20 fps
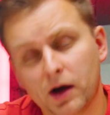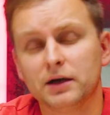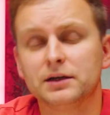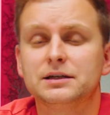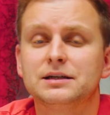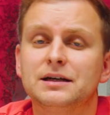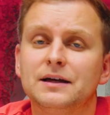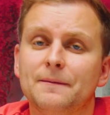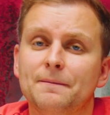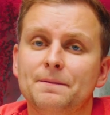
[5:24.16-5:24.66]

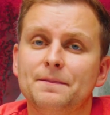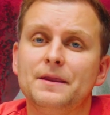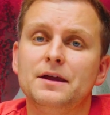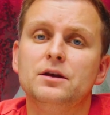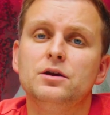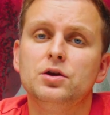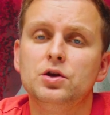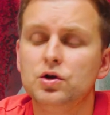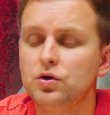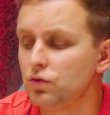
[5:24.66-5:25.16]
but
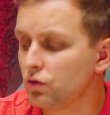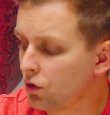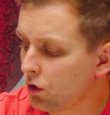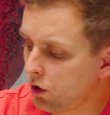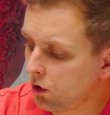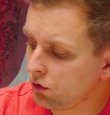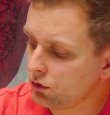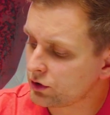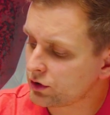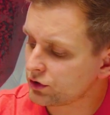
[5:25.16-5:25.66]
the new
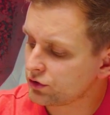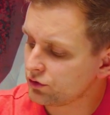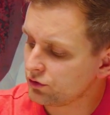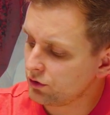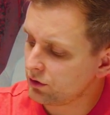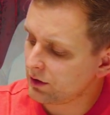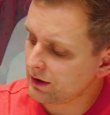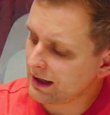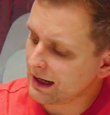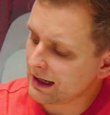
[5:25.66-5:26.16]
Core Ultra
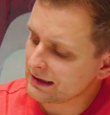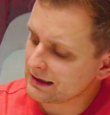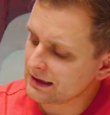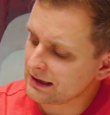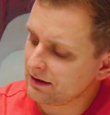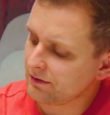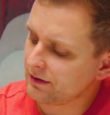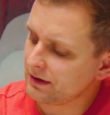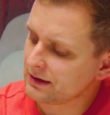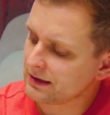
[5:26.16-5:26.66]
200S
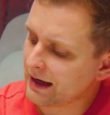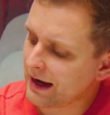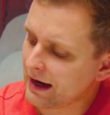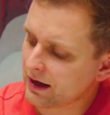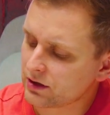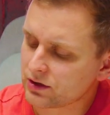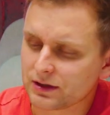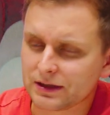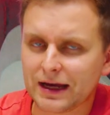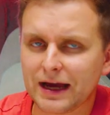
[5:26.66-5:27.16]
series
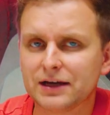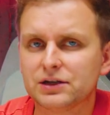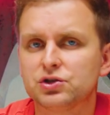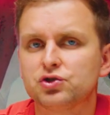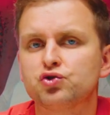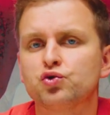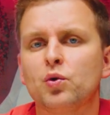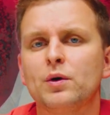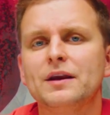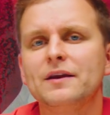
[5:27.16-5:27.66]
actually
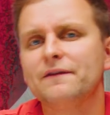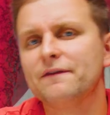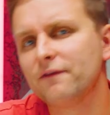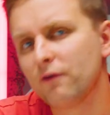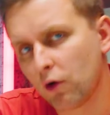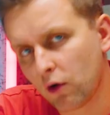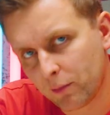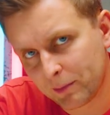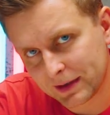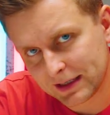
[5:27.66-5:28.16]
has
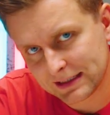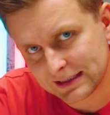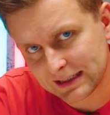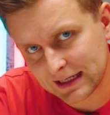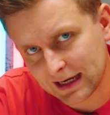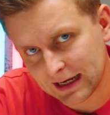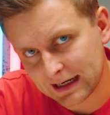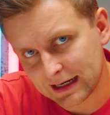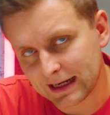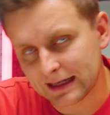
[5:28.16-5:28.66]
24
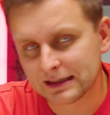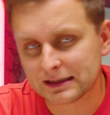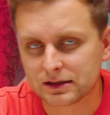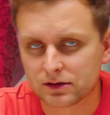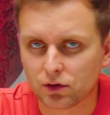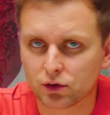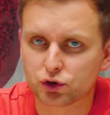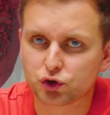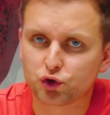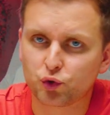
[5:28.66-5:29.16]
PCIe
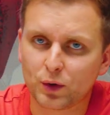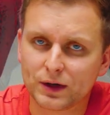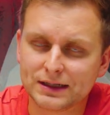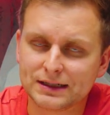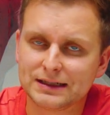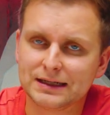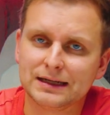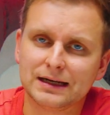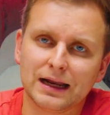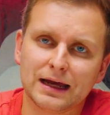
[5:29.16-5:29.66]
lanes, not
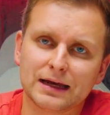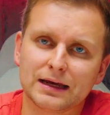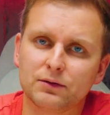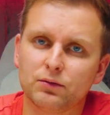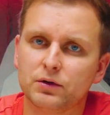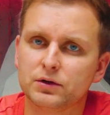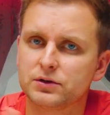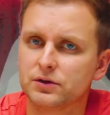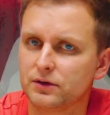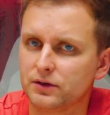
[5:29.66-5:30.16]
20 like
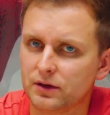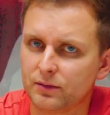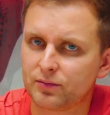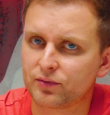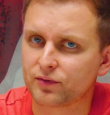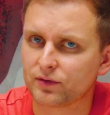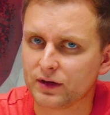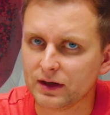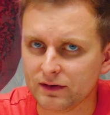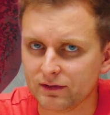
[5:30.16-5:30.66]
it was on the
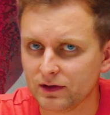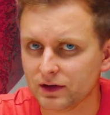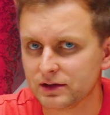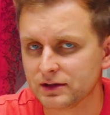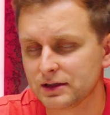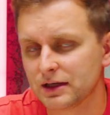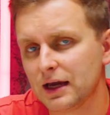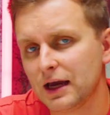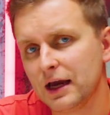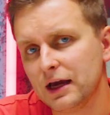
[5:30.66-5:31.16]

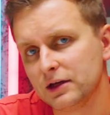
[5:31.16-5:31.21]
previous